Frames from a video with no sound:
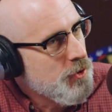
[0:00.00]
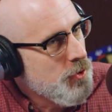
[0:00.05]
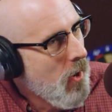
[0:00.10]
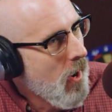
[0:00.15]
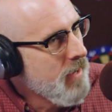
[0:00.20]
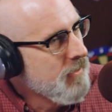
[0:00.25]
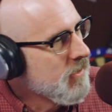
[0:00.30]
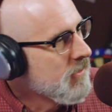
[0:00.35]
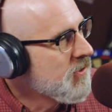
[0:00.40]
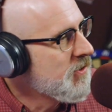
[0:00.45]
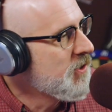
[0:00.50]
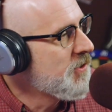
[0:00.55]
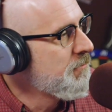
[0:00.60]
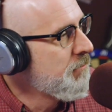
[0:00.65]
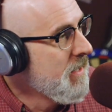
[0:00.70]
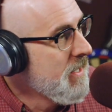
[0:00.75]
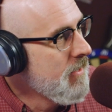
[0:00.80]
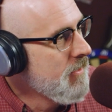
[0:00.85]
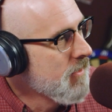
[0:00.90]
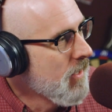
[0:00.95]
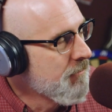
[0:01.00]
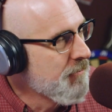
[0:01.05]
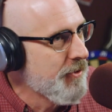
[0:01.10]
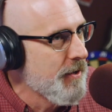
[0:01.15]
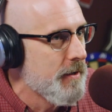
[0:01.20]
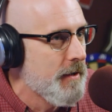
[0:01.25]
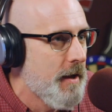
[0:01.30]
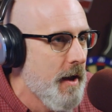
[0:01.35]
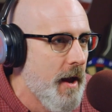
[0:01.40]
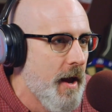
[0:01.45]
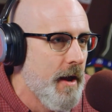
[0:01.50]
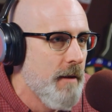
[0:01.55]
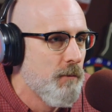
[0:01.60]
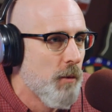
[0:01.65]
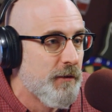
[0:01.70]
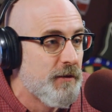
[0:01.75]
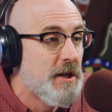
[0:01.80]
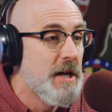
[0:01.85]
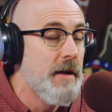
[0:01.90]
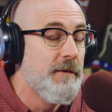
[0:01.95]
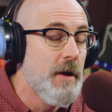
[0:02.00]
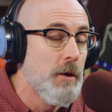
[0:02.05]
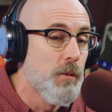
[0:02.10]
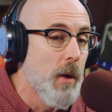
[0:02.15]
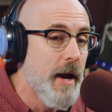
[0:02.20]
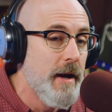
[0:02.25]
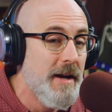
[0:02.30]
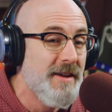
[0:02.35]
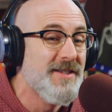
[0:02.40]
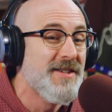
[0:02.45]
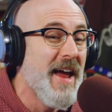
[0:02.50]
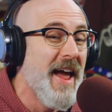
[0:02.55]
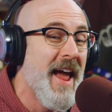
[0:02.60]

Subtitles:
trying to speed up the game with TV ratings